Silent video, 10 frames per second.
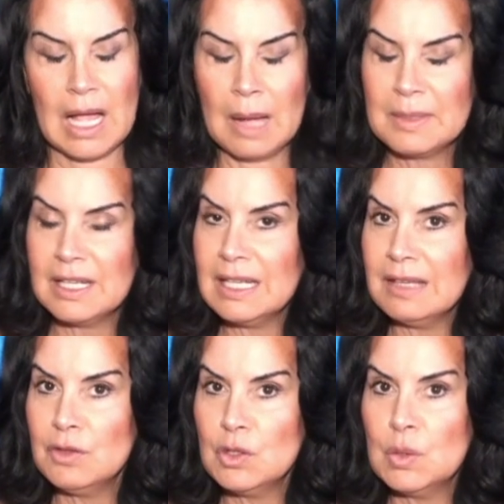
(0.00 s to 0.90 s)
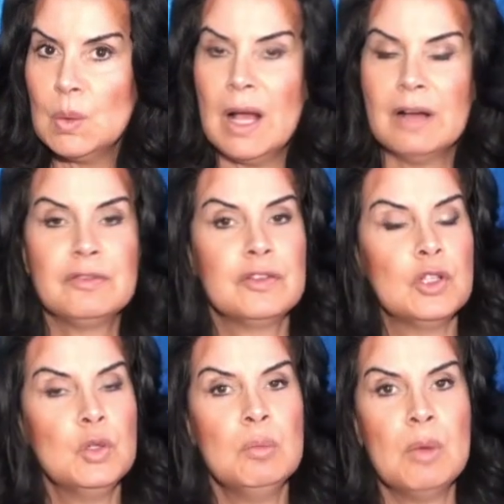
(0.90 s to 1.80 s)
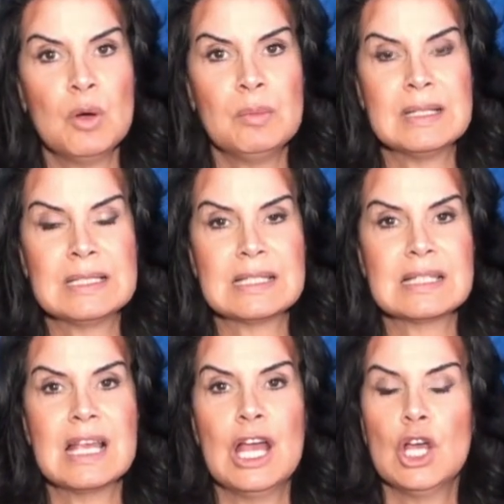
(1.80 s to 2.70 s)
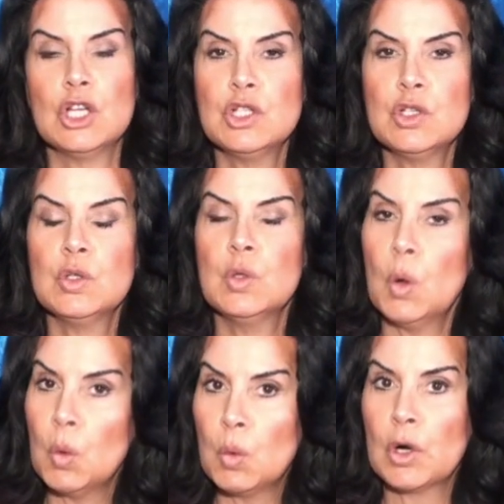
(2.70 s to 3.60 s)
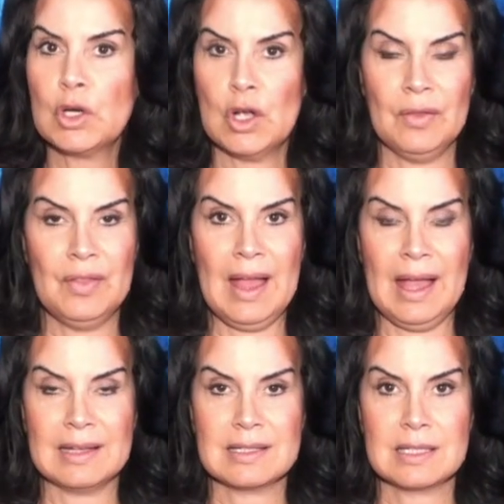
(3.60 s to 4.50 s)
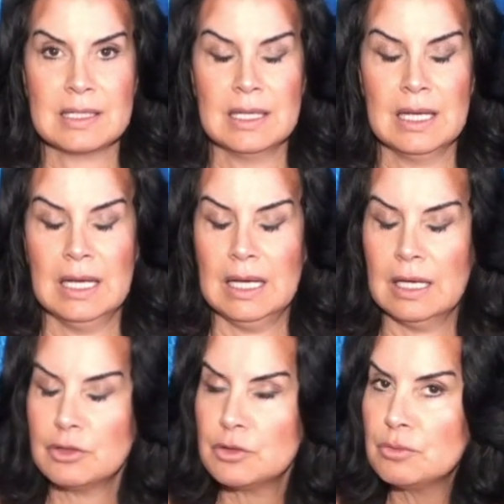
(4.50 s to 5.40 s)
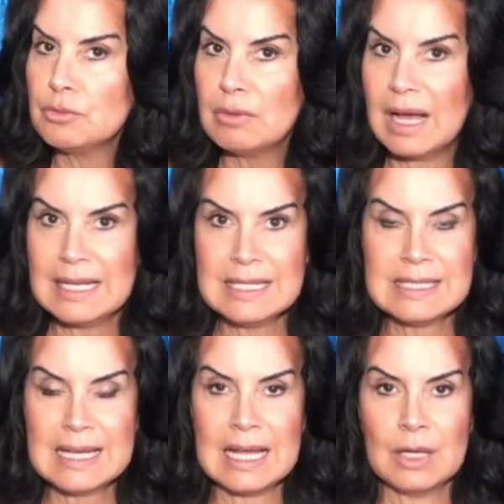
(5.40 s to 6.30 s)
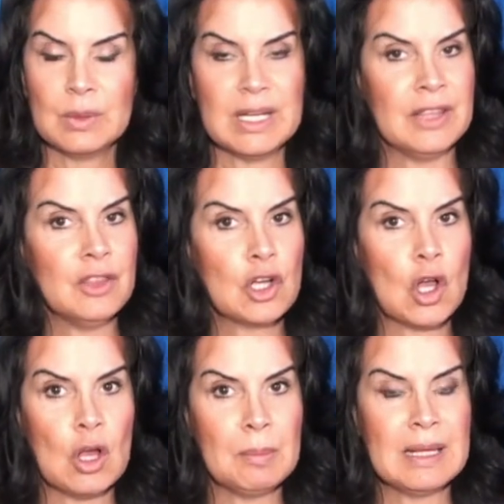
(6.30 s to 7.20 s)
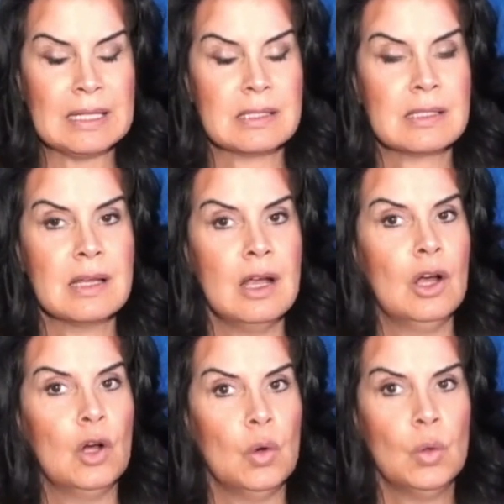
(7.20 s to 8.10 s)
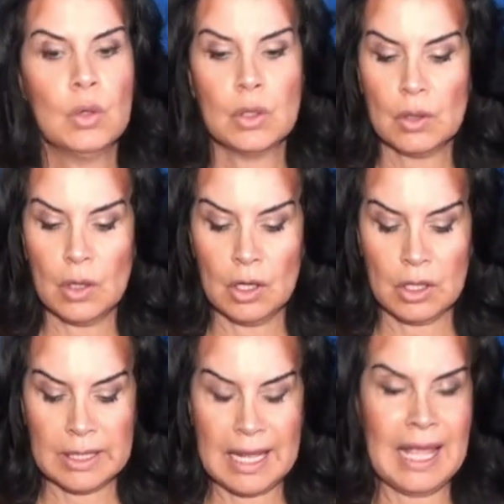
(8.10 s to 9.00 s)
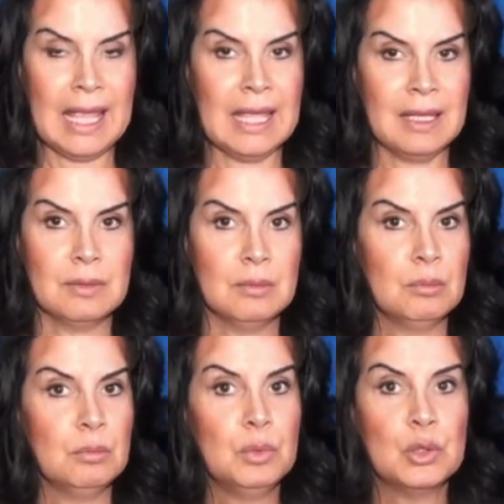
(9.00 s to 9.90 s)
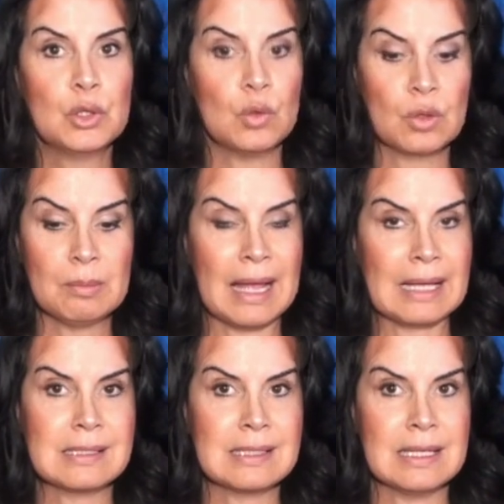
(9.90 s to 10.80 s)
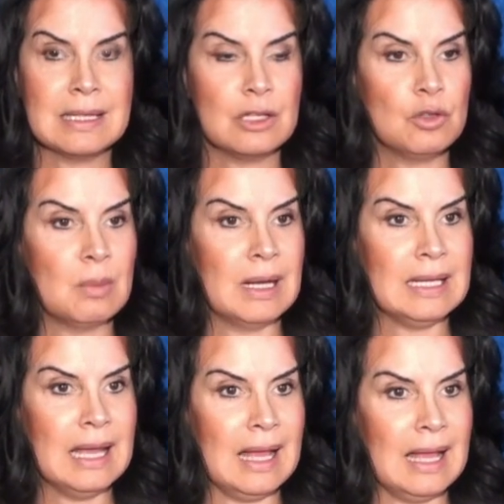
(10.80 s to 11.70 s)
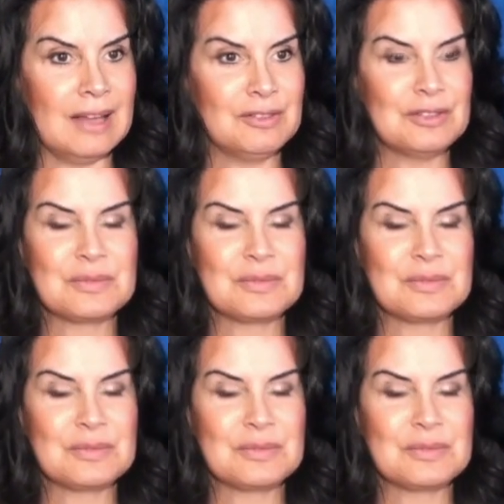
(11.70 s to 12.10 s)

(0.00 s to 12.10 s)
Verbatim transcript: I'm going to give you a few moments to work on that, uh, to write it down in the comments or on a book or magazine that you might have.